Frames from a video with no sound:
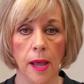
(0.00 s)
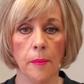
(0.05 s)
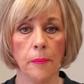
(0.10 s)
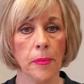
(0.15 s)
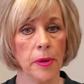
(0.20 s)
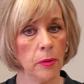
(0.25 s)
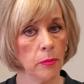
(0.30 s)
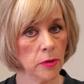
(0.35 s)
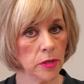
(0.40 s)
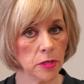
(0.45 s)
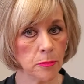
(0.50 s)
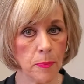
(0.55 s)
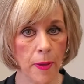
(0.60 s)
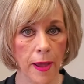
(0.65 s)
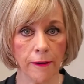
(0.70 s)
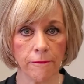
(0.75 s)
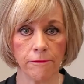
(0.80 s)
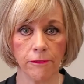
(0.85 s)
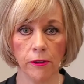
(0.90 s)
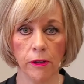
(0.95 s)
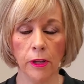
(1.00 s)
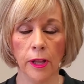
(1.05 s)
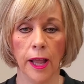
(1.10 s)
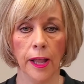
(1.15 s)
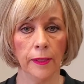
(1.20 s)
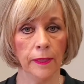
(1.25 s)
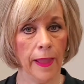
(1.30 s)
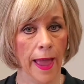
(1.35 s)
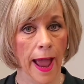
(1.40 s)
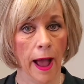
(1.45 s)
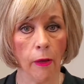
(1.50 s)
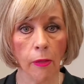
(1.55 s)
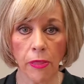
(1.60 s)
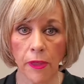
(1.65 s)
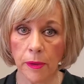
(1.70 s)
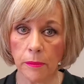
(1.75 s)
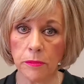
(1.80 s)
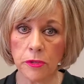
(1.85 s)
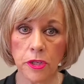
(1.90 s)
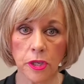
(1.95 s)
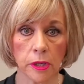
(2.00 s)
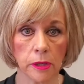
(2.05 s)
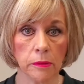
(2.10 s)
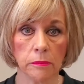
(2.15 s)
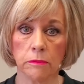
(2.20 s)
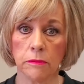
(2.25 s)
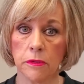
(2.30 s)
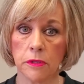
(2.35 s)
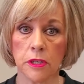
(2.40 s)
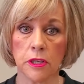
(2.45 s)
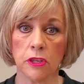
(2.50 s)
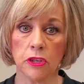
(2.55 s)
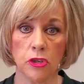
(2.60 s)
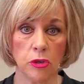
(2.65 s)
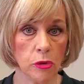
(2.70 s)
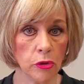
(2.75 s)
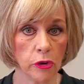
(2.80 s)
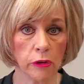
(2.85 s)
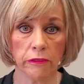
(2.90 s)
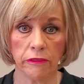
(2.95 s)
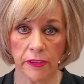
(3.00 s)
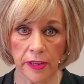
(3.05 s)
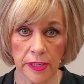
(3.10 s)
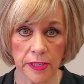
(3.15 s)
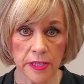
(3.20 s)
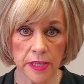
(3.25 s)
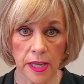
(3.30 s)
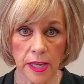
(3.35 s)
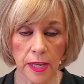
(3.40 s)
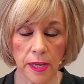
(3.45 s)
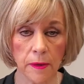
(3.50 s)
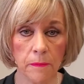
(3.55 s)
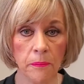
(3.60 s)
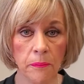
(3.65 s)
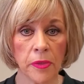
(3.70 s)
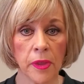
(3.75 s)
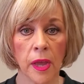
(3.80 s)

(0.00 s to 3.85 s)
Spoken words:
Be respectful, allow them to do their venting,